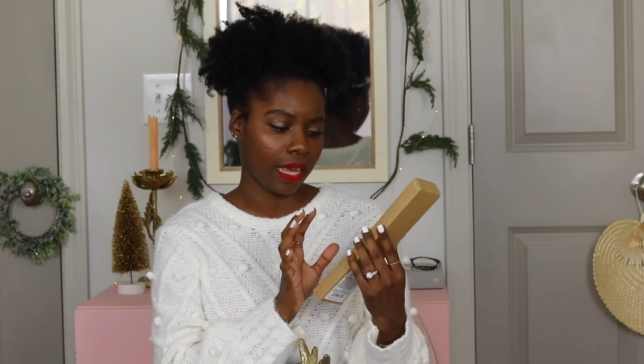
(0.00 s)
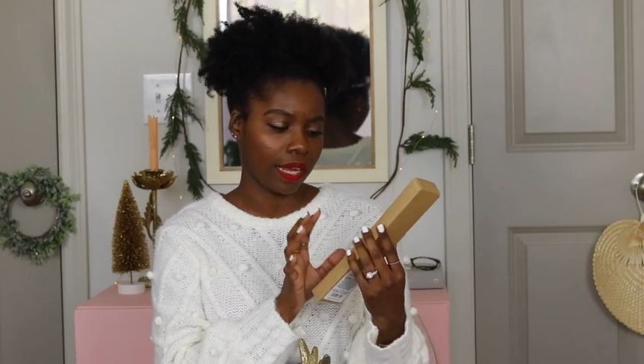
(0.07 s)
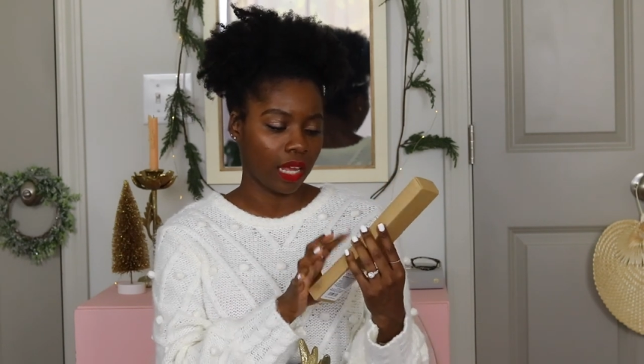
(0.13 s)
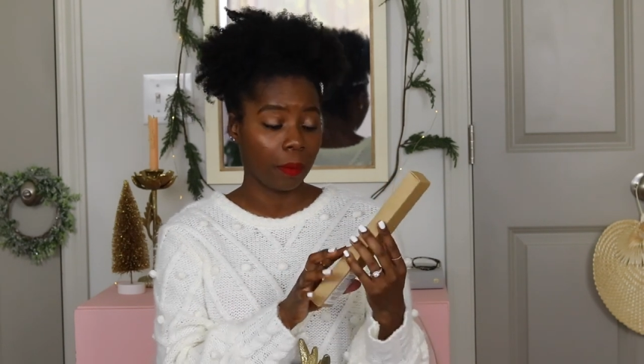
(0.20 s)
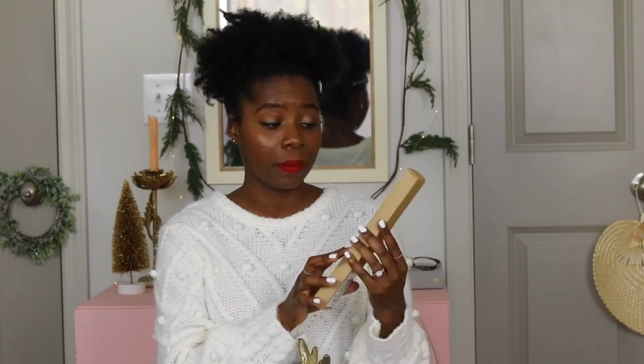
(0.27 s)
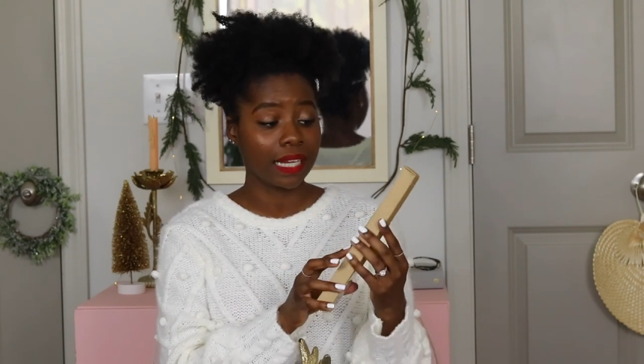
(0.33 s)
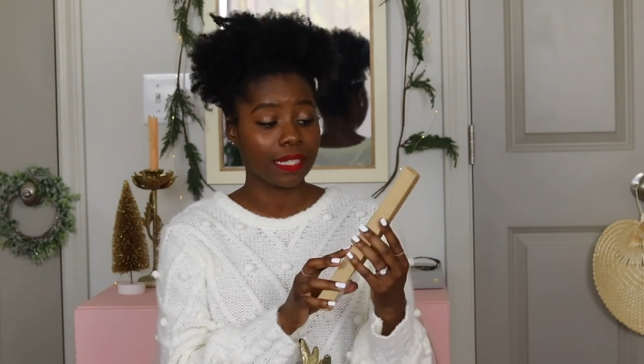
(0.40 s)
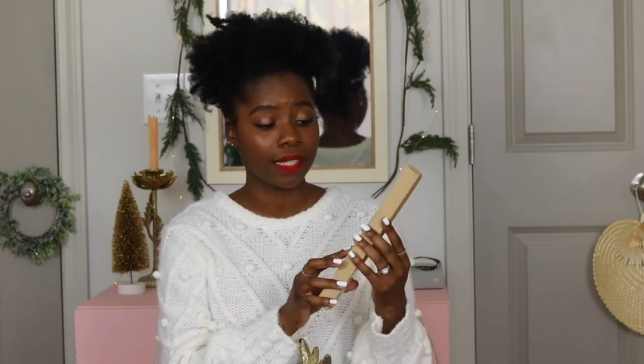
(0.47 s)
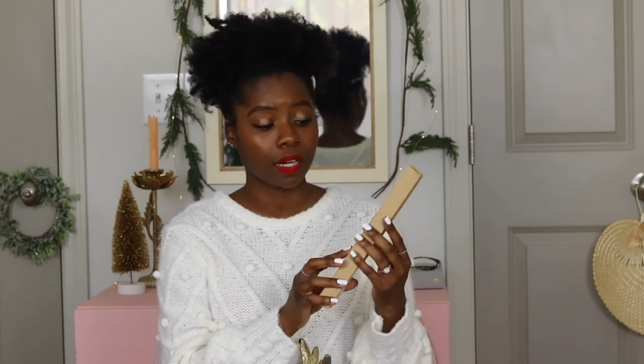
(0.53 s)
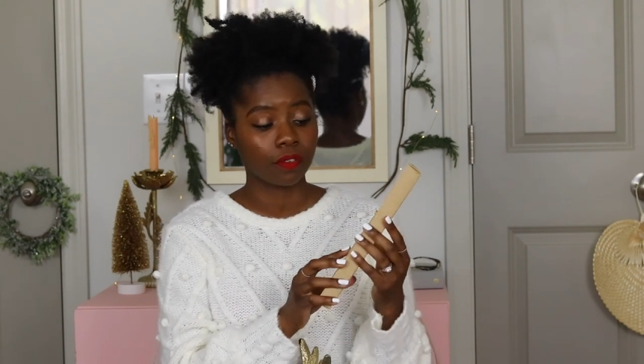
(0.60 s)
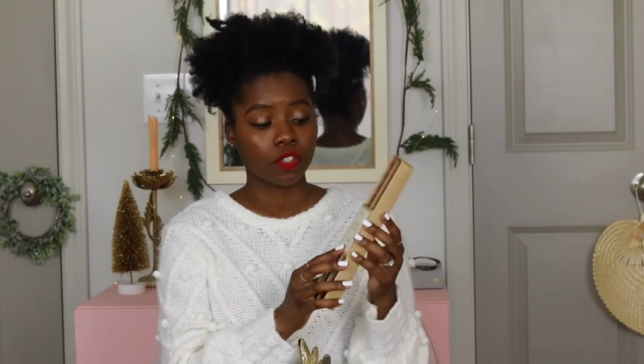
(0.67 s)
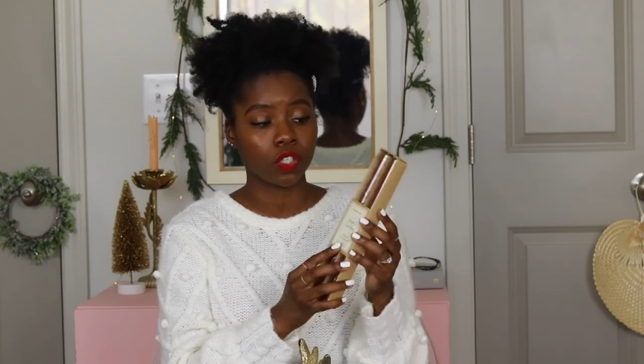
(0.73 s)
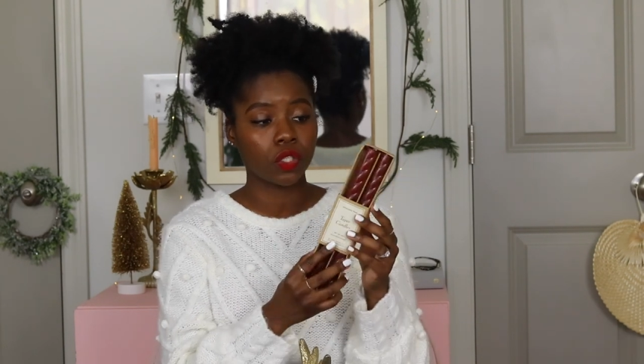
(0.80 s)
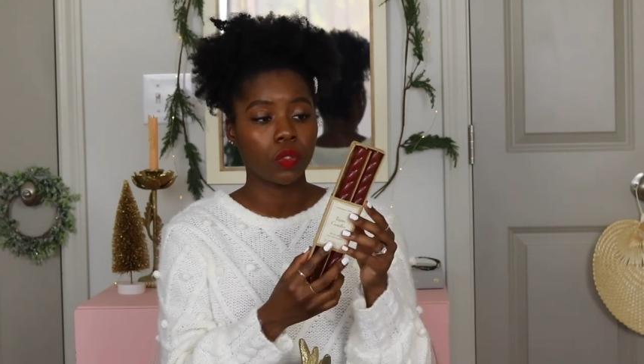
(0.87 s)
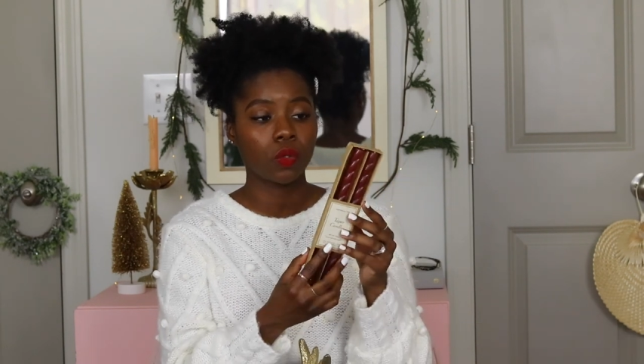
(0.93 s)
They come in a set
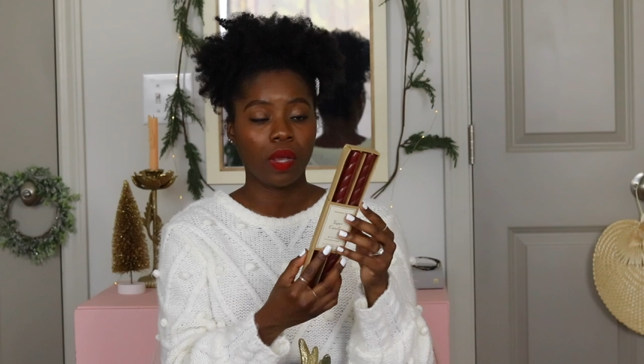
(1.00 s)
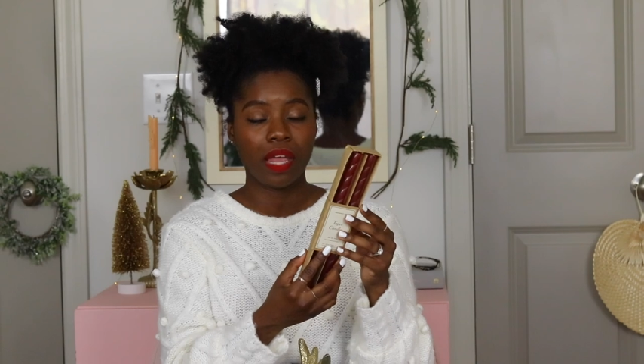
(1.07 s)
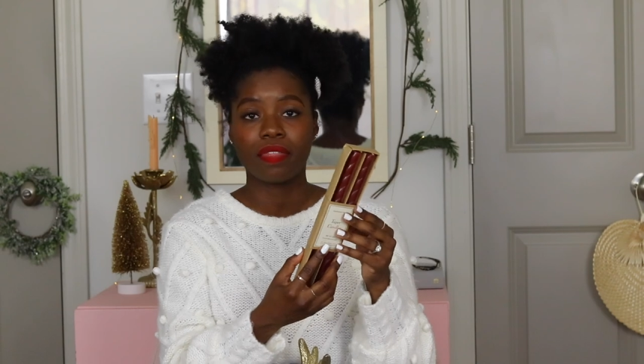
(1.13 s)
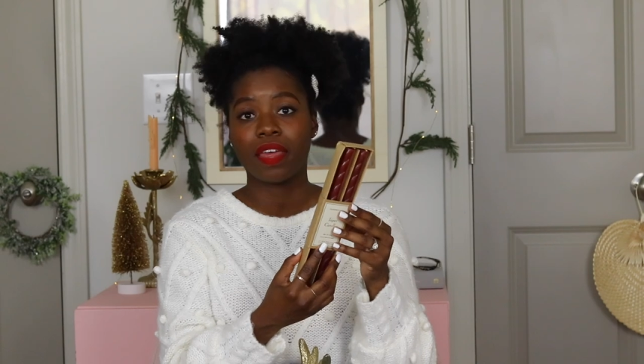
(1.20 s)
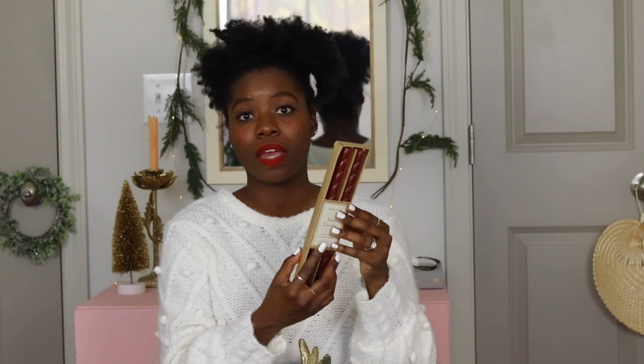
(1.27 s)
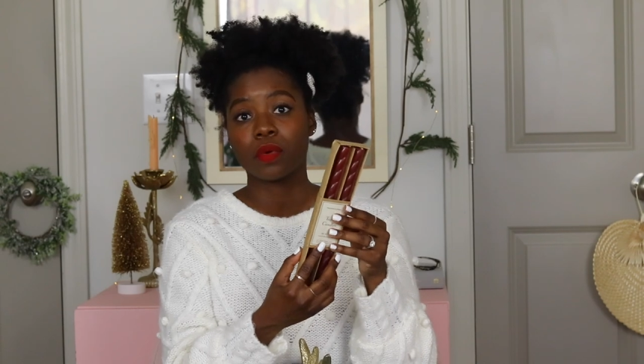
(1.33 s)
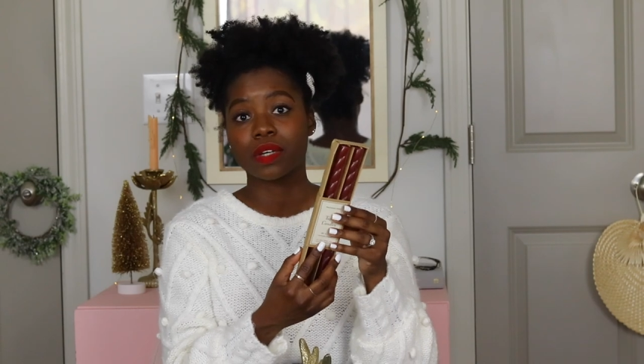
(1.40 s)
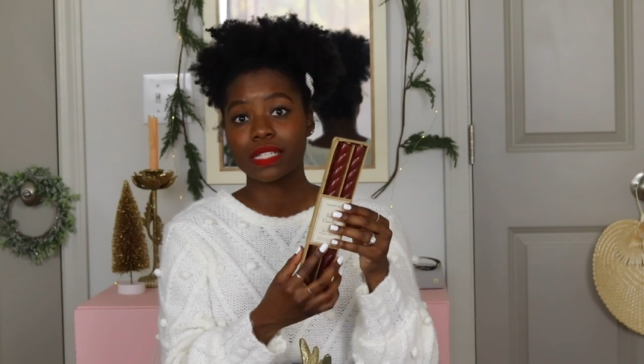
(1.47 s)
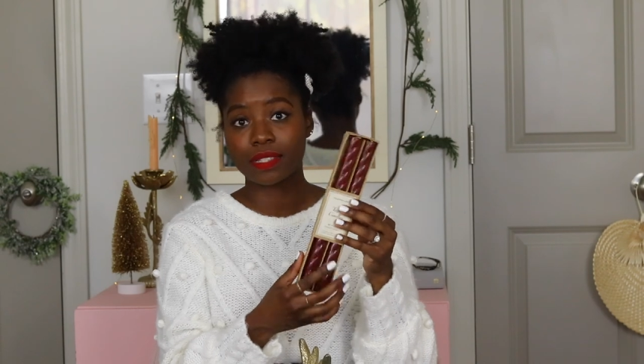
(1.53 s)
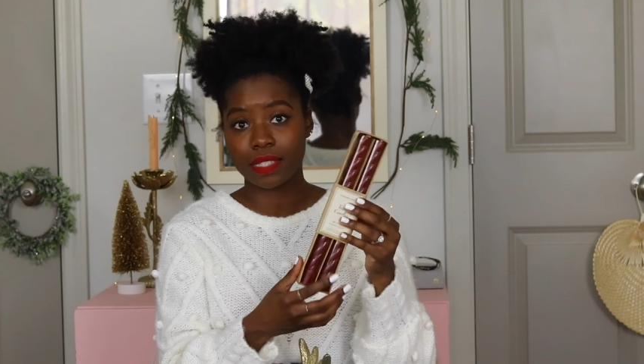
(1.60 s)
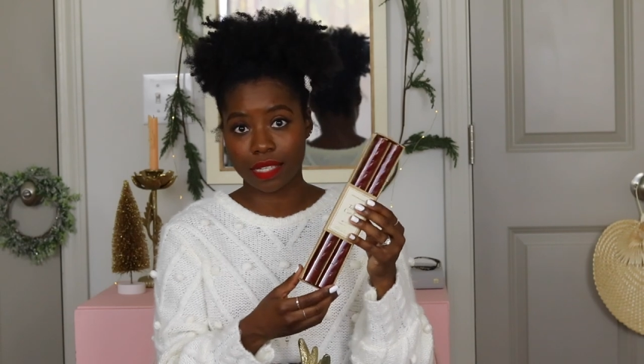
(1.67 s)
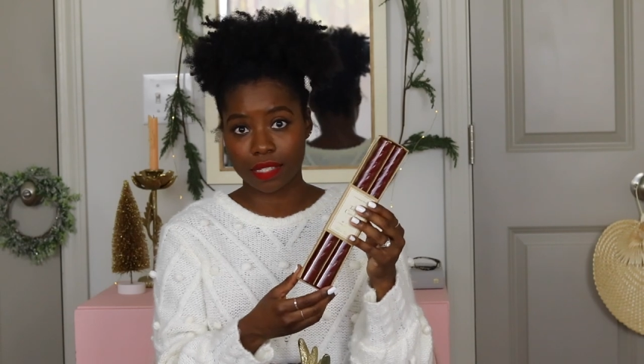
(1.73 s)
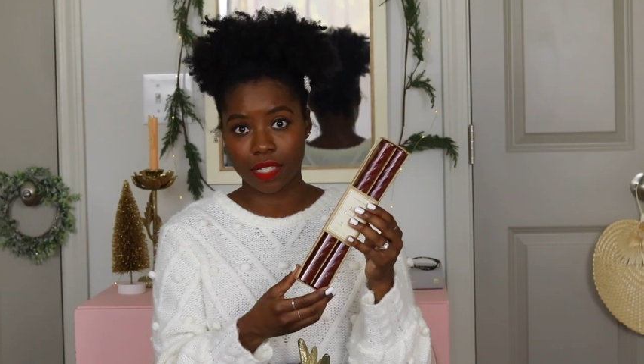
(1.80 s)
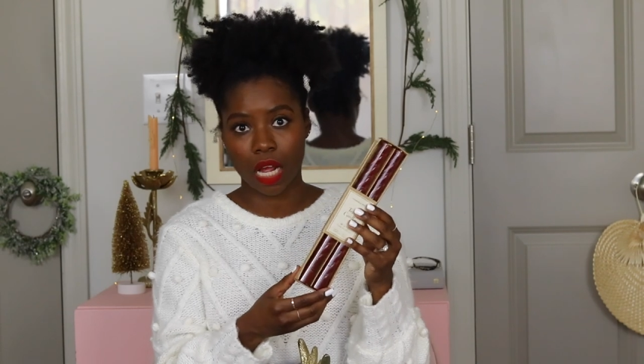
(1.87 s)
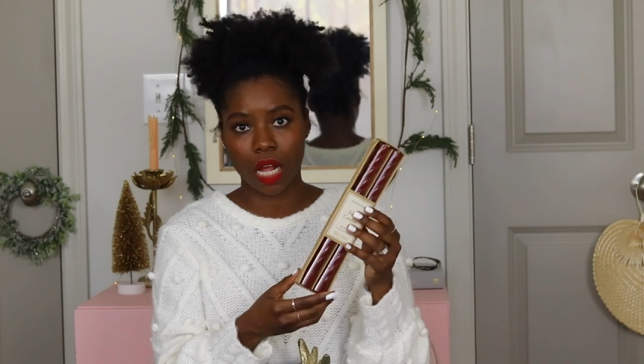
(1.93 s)
of two and they were $6.